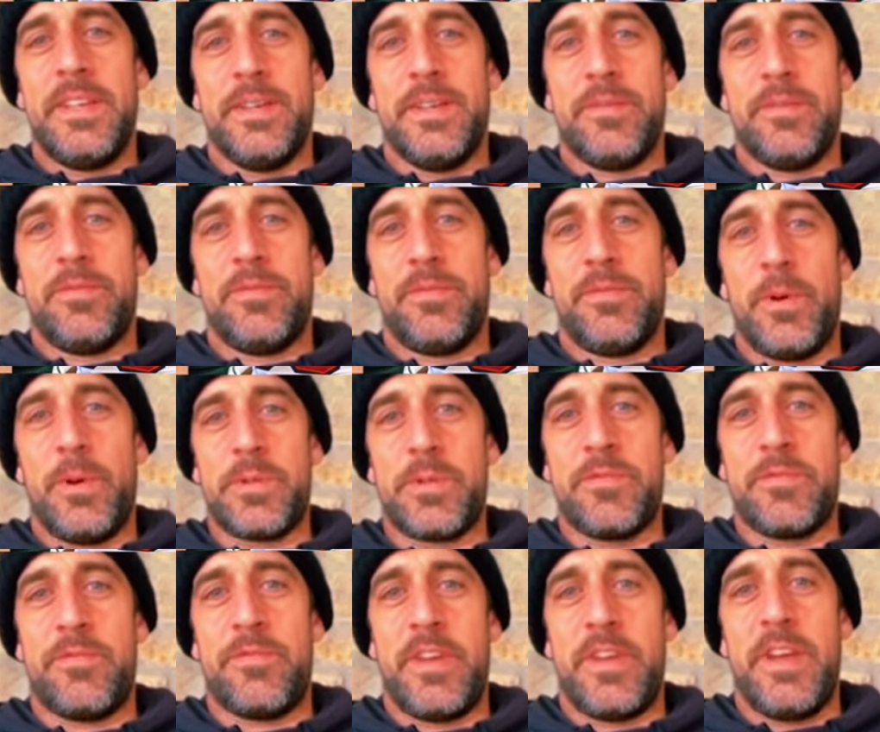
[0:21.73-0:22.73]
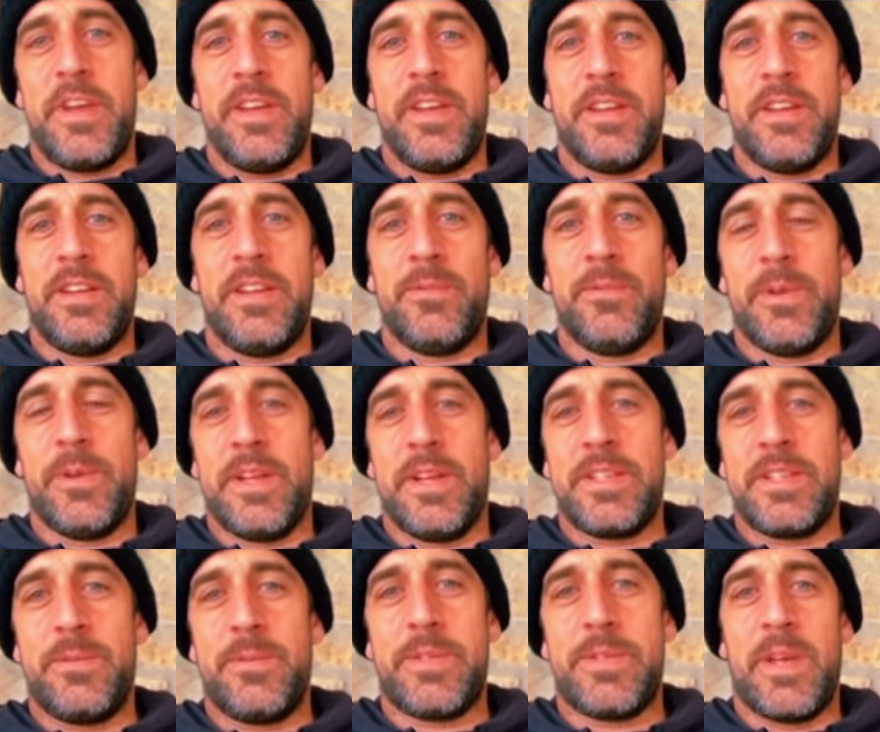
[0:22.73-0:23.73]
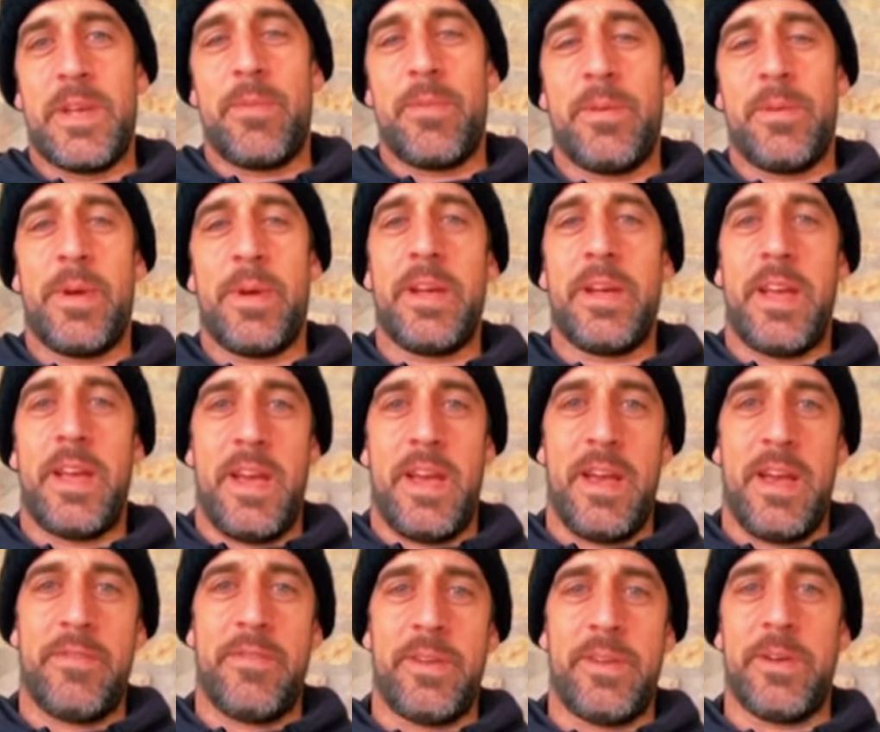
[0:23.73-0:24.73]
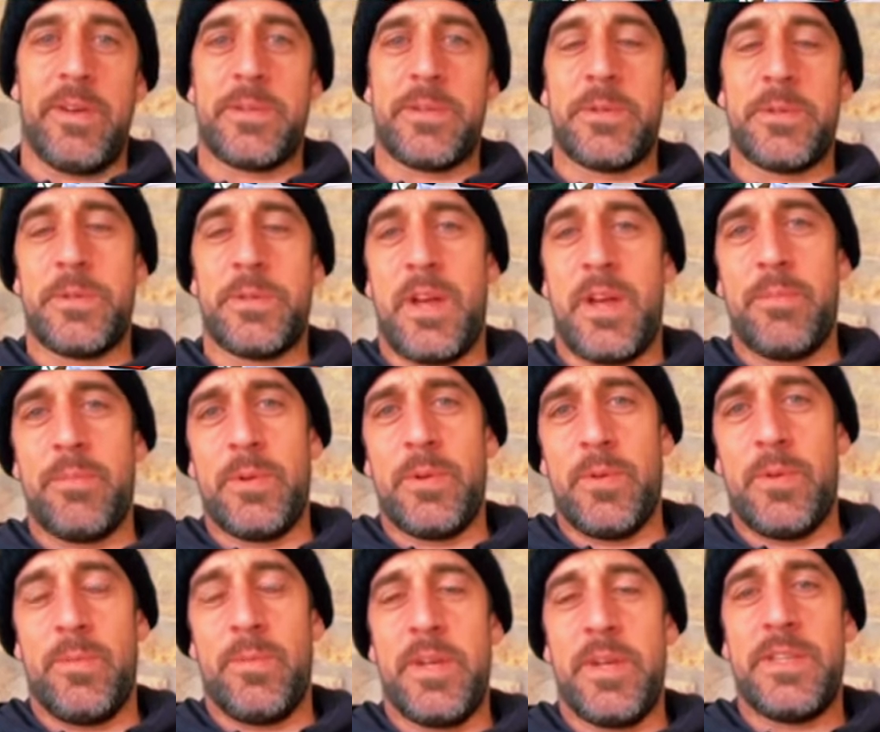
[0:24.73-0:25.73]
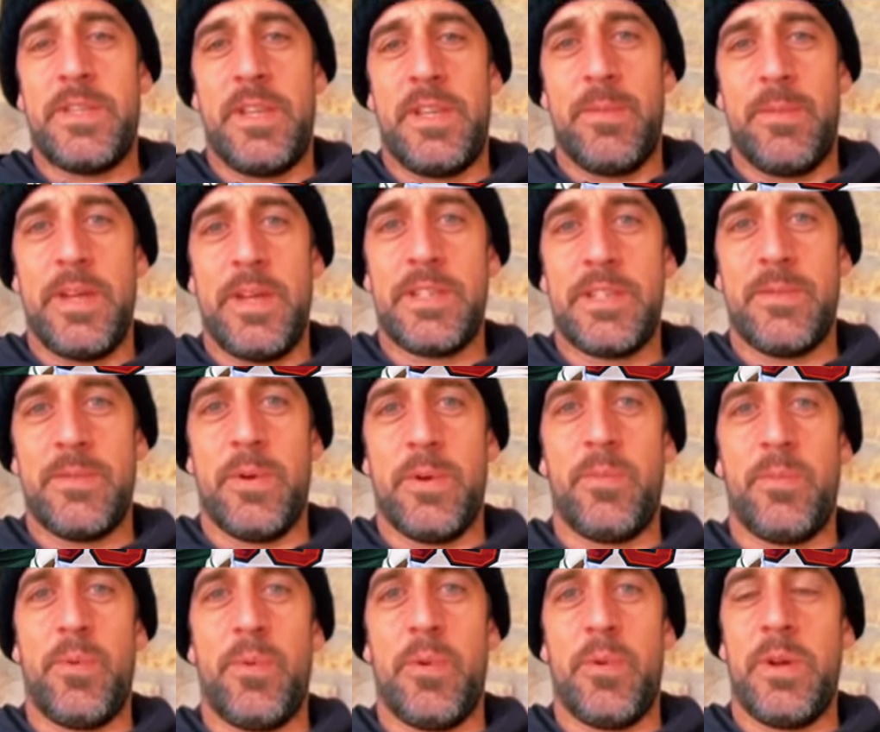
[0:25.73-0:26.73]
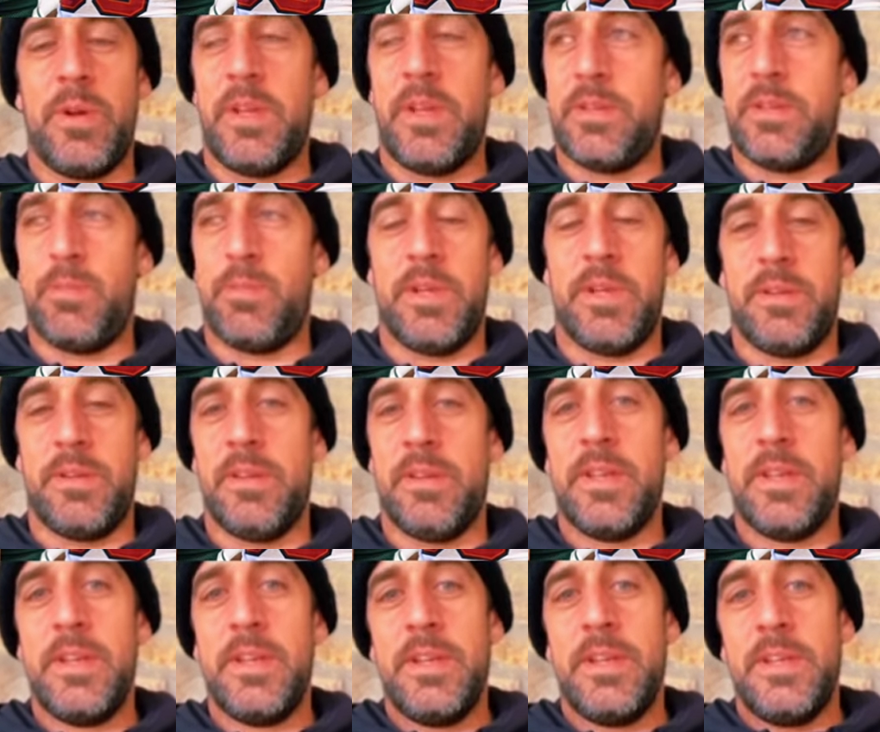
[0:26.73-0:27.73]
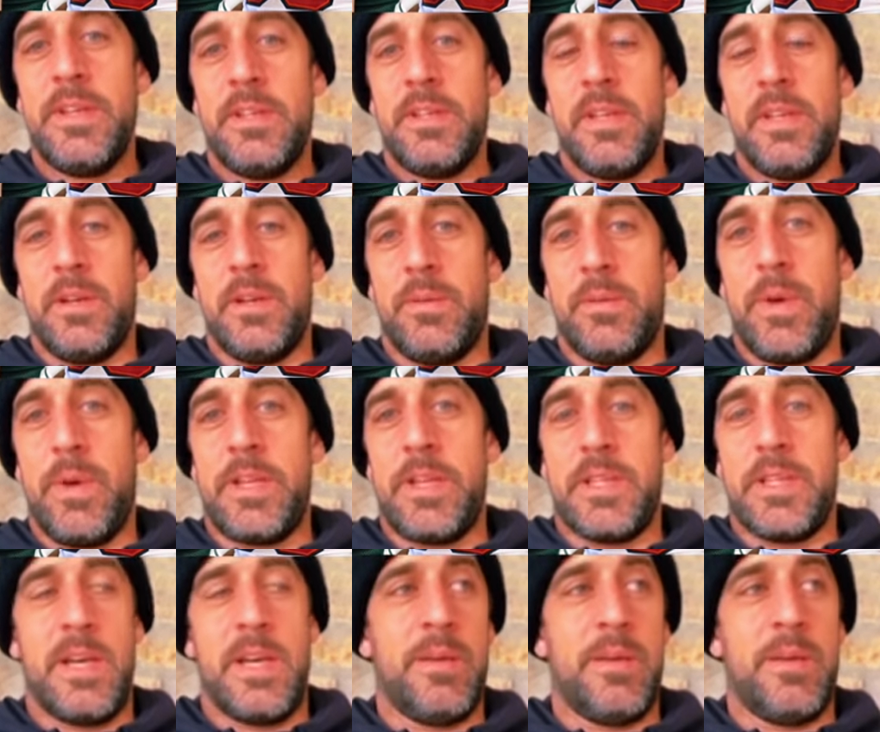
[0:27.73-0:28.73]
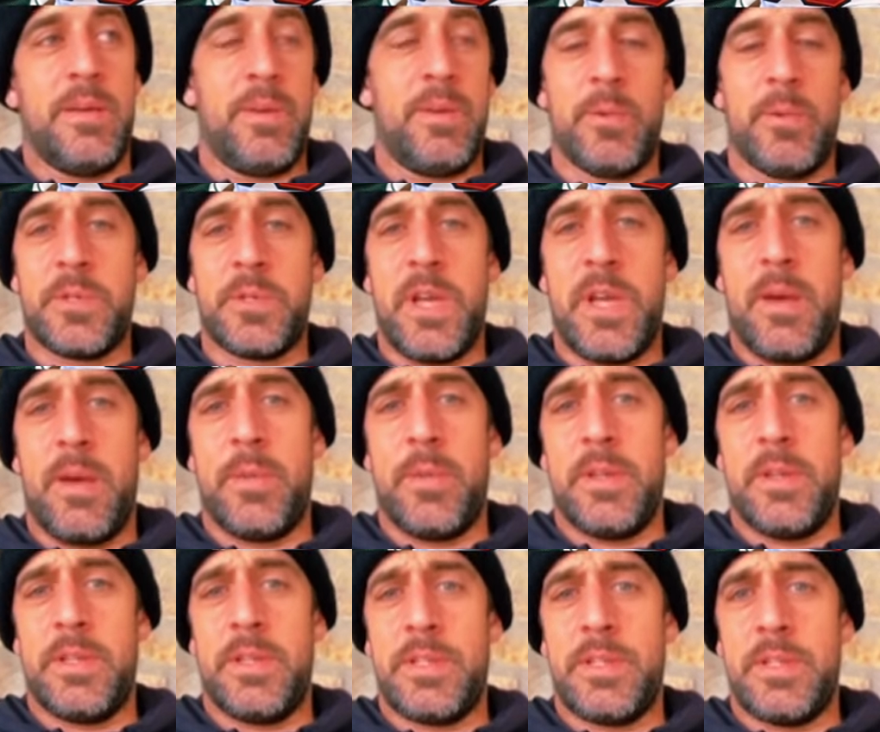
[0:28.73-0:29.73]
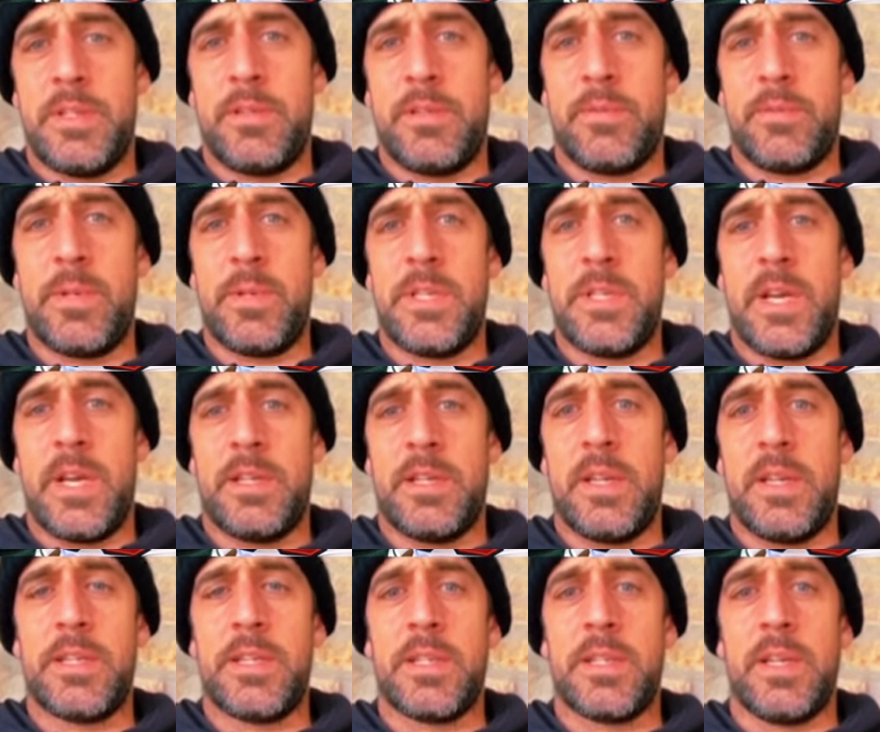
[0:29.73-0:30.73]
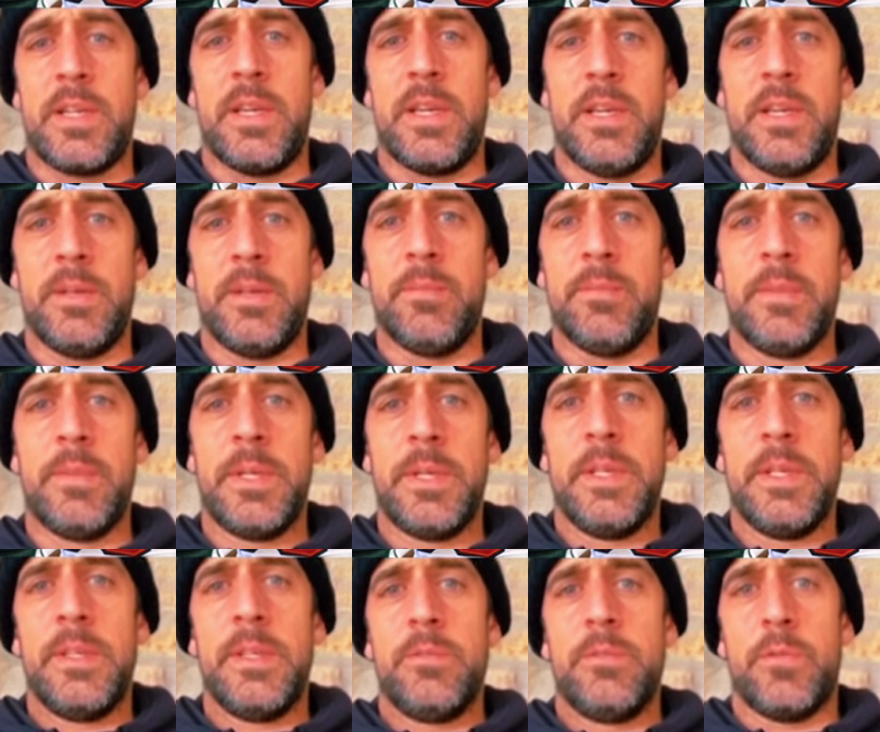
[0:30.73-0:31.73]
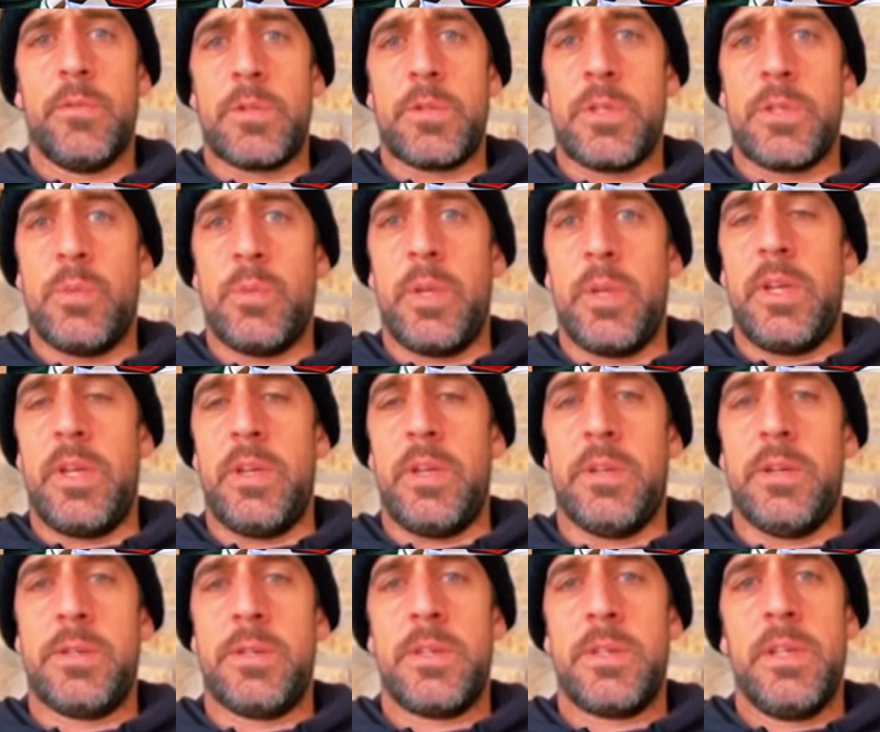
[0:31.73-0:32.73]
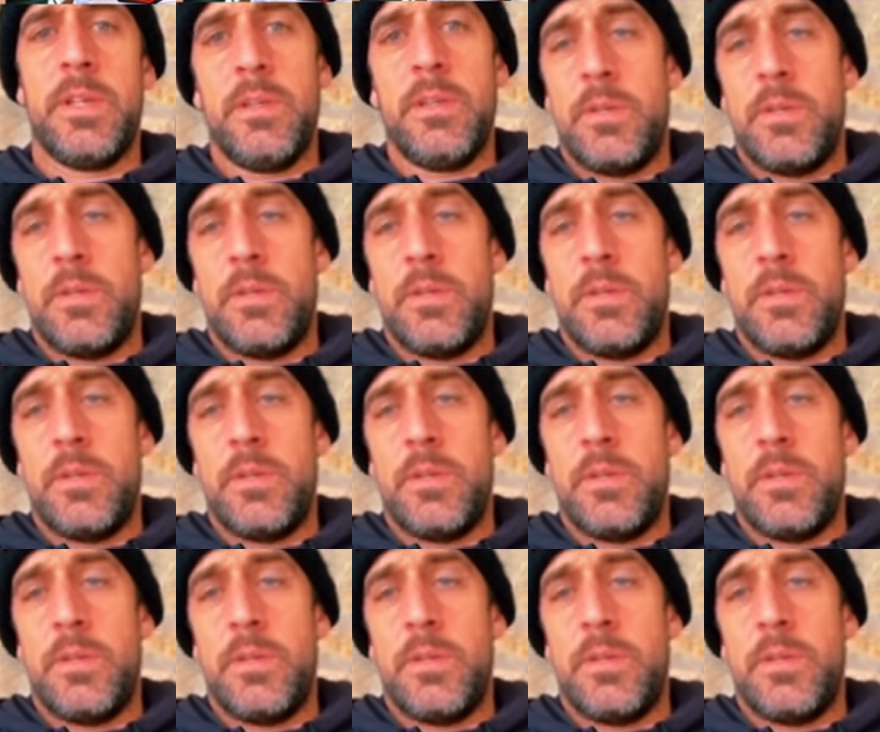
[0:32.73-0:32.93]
frozen feet and didn't realize he was stepping on my calf. He also stomped on one of my teammates at one point. He's been, in my time, one of the most dominant three techniques in the game for so many years.